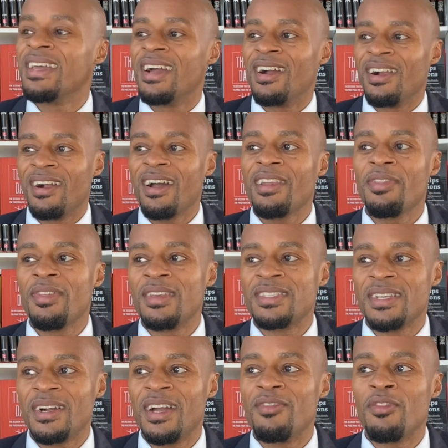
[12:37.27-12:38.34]
A lot of things
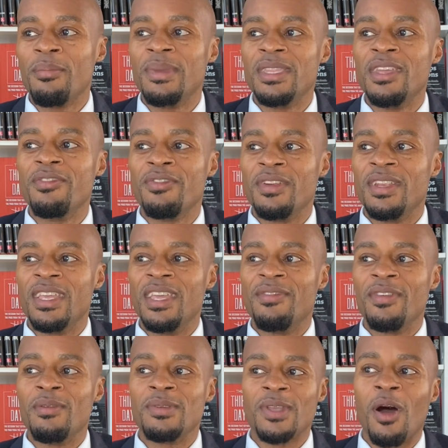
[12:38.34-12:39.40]
in life would be different if
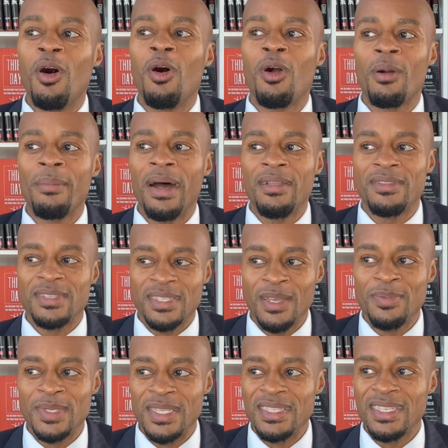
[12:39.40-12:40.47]
it was all about the
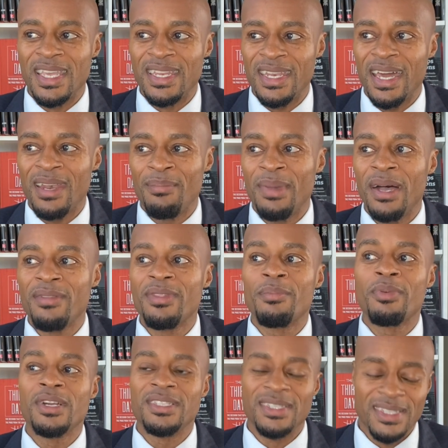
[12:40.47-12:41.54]
substance and not about the
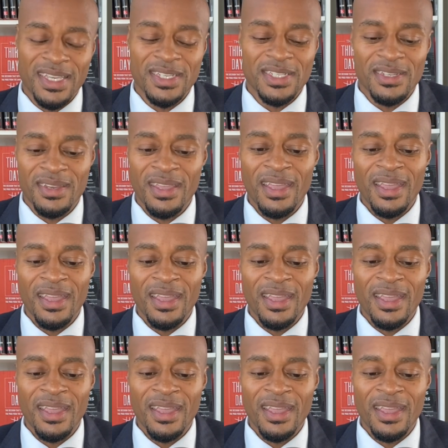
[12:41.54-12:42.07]
presentation.